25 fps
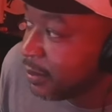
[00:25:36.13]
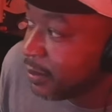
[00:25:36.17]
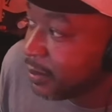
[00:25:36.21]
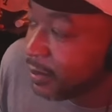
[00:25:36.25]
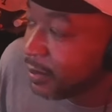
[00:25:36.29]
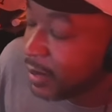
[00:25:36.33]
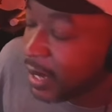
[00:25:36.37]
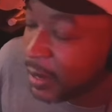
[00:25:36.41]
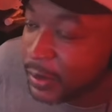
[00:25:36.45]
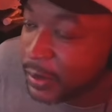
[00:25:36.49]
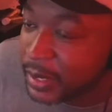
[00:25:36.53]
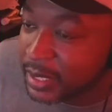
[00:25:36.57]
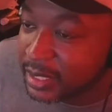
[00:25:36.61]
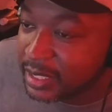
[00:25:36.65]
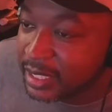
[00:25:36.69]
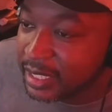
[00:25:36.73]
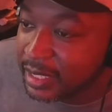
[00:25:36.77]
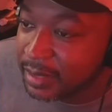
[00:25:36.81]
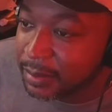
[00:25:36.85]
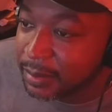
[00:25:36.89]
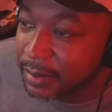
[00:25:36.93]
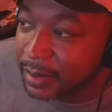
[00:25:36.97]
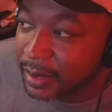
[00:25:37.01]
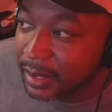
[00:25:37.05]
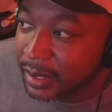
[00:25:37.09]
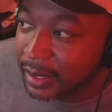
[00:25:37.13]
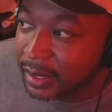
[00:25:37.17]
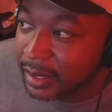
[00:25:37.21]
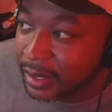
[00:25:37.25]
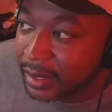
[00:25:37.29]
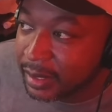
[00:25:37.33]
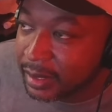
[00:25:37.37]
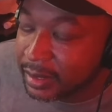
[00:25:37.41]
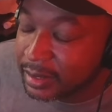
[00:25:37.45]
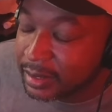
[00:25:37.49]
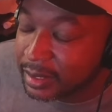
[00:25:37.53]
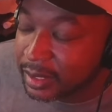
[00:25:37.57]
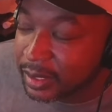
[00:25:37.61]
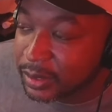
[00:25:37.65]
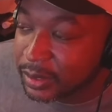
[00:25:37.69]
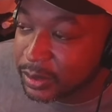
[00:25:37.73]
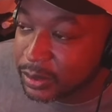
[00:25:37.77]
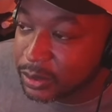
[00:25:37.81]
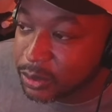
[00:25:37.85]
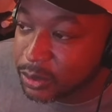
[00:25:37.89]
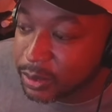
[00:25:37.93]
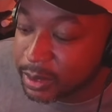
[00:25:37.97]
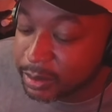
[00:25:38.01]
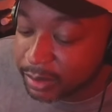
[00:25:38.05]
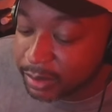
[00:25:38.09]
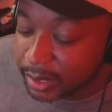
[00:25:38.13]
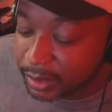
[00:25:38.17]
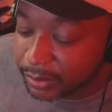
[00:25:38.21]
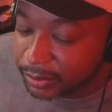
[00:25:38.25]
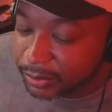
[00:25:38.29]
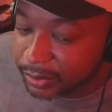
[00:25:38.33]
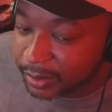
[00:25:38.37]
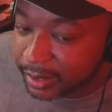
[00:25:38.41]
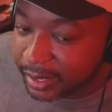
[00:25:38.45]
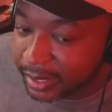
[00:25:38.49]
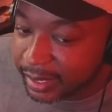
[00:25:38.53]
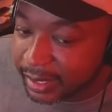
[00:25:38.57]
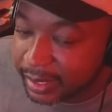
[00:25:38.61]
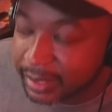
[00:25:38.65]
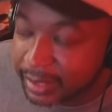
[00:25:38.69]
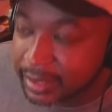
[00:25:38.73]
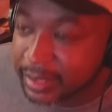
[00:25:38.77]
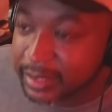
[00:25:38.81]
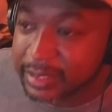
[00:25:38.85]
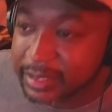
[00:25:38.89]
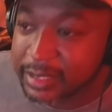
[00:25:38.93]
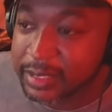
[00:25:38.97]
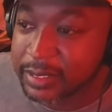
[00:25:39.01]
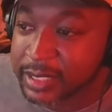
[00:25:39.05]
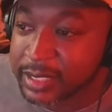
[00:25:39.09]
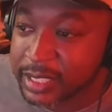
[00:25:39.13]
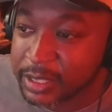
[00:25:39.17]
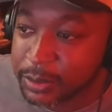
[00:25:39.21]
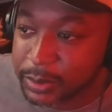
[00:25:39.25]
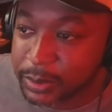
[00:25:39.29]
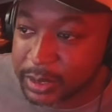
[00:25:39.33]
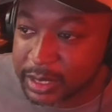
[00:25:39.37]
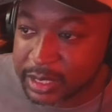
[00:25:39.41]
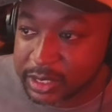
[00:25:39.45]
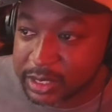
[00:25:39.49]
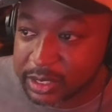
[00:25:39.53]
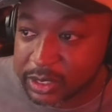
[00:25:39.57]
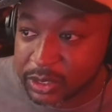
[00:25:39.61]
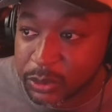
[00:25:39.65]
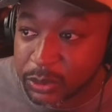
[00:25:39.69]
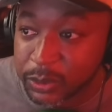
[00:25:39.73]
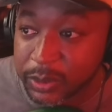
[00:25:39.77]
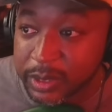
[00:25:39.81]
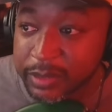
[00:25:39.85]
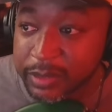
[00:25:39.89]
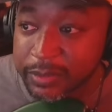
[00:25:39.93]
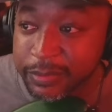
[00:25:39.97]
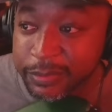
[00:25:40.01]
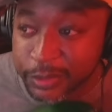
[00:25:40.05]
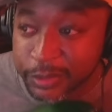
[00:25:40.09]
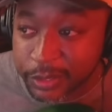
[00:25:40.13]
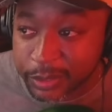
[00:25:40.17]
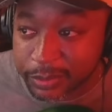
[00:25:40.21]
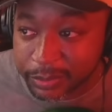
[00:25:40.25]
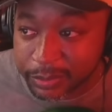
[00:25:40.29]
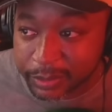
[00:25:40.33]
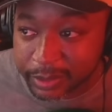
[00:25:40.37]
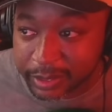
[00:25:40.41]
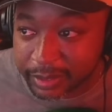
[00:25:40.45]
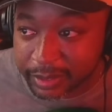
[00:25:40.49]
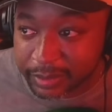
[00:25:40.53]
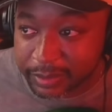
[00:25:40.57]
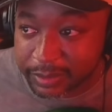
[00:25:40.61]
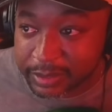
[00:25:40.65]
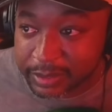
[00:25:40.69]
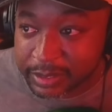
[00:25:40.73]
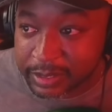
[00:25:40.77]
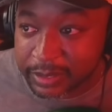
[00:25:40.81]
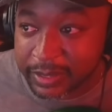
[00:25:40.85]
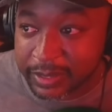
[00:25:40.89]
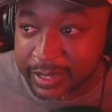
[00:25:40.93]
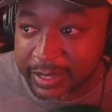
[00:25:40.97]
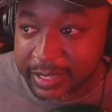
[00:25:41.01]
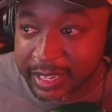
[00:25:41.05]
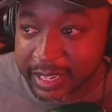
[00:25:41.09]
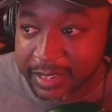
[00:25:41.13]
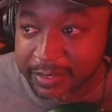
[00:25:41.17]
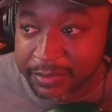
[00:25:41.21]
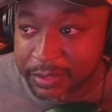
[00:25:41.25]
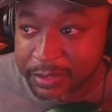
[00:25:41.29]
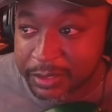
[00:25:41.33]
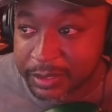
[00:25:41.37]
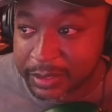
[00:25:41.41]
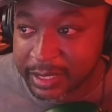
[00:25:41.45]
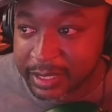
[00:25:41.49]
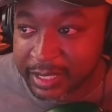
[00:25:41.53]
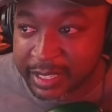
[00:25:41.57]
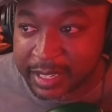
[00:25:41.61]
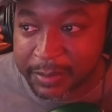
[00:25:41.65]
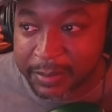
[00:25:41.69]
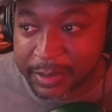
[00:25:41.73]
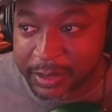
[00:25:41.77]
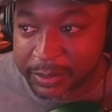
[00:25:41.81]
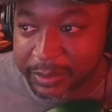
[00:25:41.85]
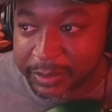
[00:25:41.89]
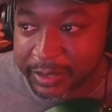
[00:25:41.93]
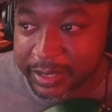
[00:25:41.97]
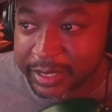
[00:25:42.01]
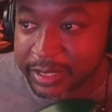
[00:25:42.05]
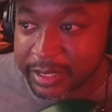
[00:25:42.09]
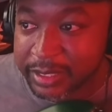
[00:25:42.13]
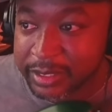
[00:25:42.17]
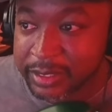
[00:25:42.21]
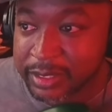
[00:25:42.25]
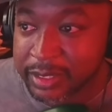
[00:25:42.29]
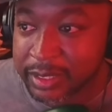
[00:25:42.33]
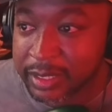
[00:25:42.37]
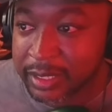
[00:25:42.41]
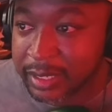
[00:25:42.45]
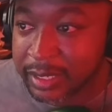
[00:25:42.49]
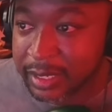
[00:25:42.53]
I went cheap. So 21 fret. So this one is a 24 fret. So I got full. I got my range.